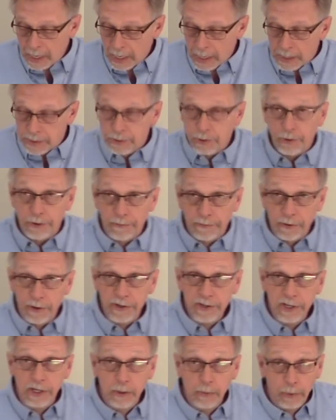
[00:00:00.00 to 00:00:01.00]
So the
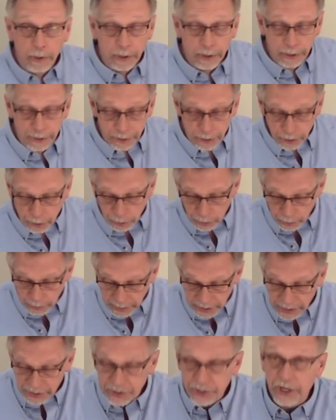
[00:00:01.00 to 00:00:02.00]
first thing we're going to do
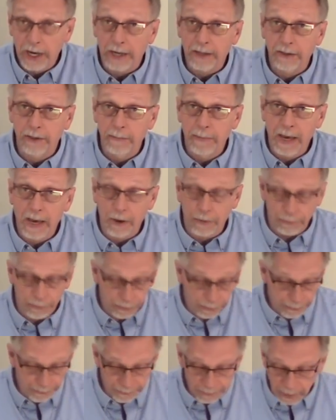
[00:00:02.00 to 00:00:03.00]
is check the
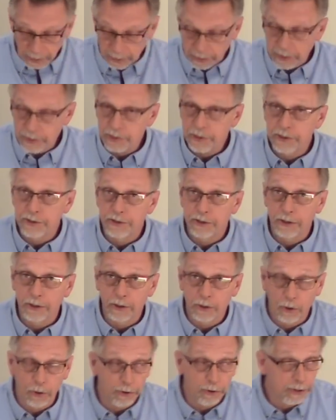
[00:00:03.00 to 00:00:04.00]
mouth. I'm just going to turn
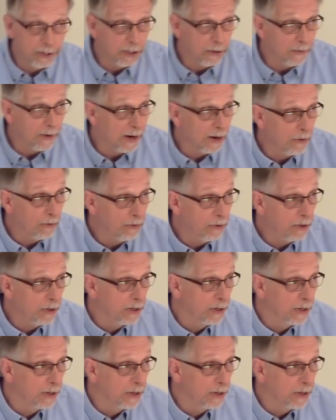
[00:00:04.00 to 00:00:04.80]
Courtney around.